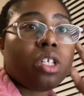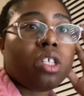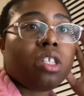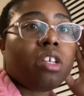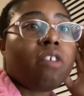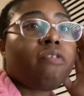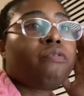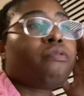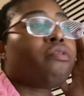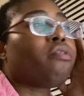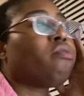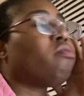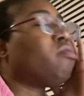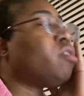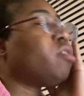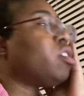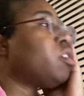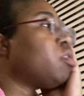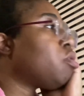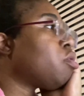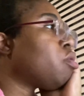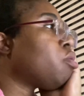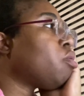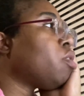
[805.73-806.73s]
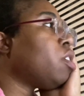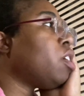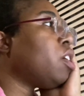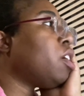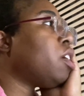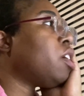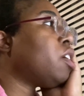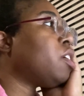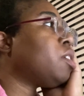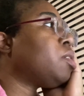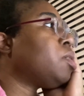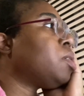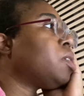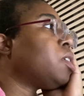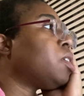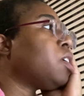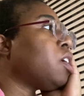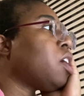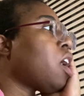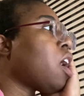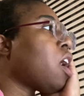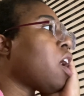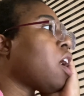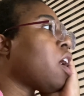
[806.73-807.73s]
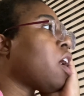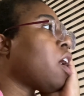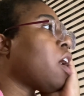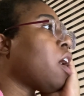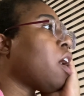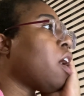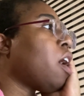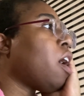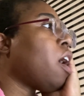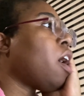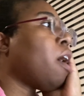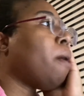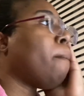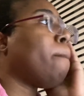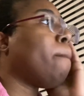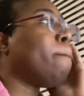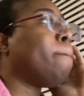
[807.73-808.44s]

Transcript: Then for dinner is a